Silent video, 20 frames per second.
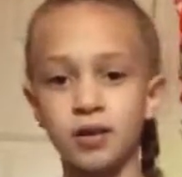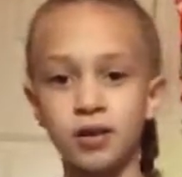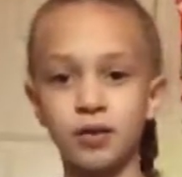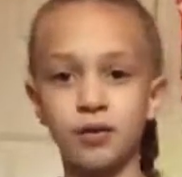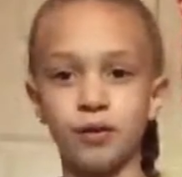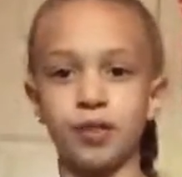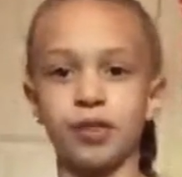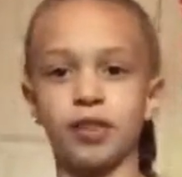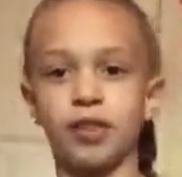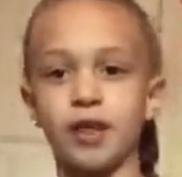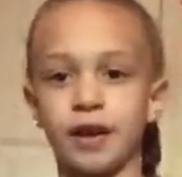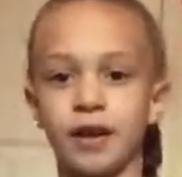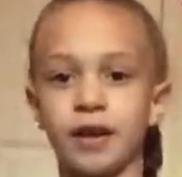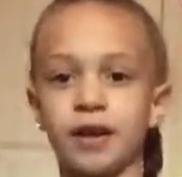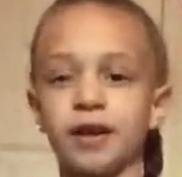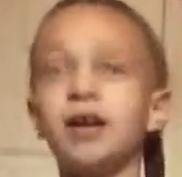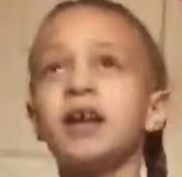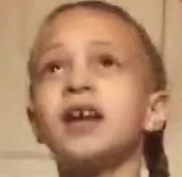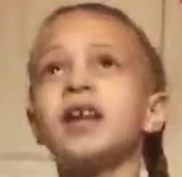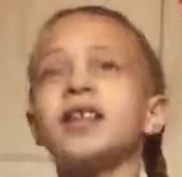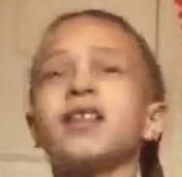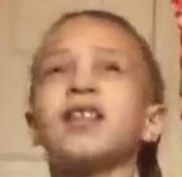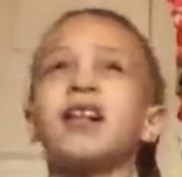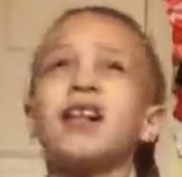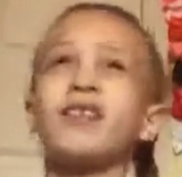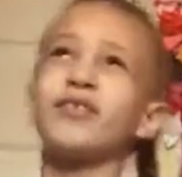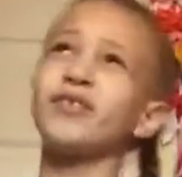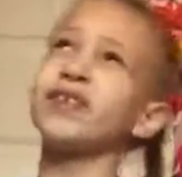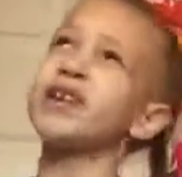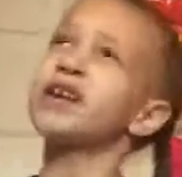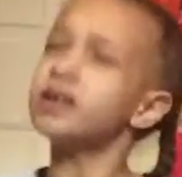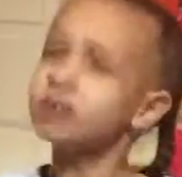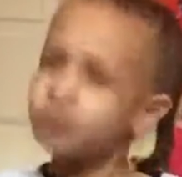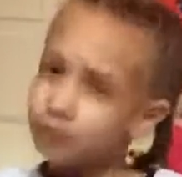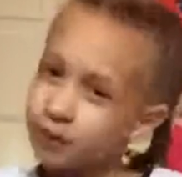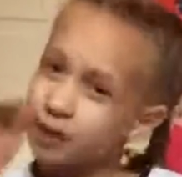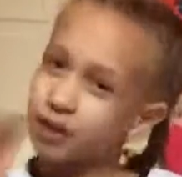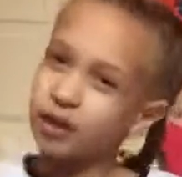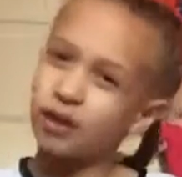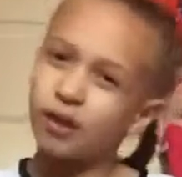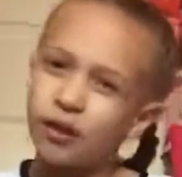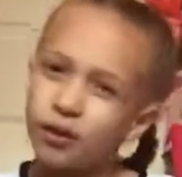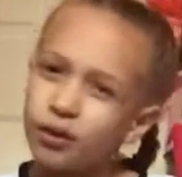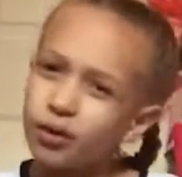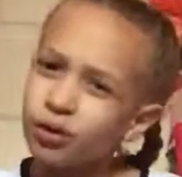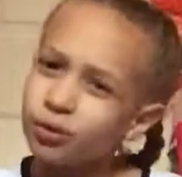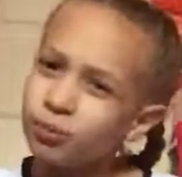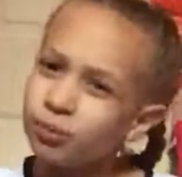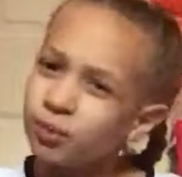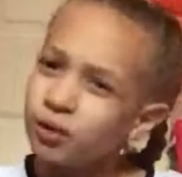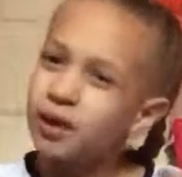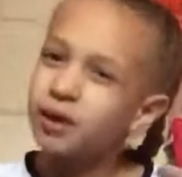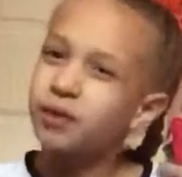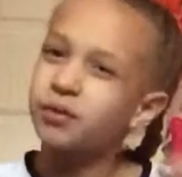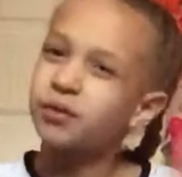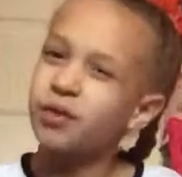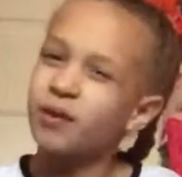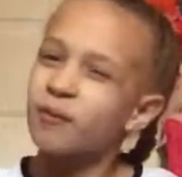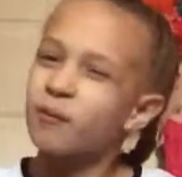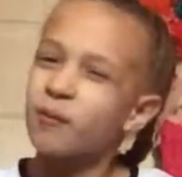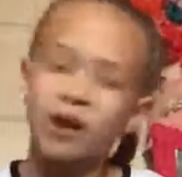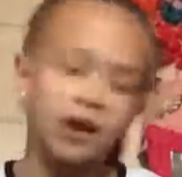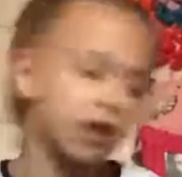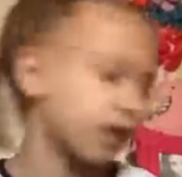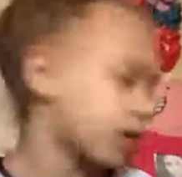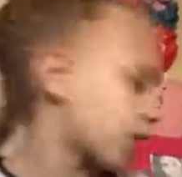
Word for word: clothes. Like, in the last video, I was wearing clothes, but like, weird.